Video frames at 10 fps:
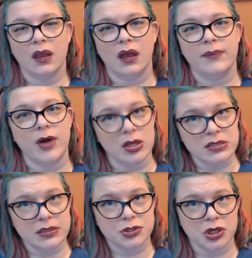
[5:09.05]
I'm
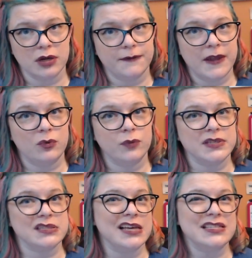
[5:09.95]
also sure that it will be
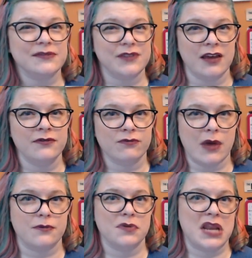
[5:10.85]
slice of life
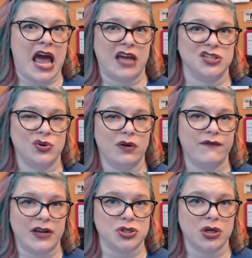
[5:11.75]
rather than action or
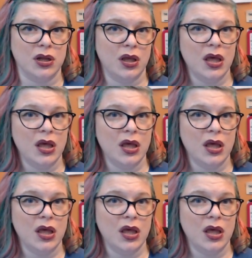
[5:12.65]
adventure,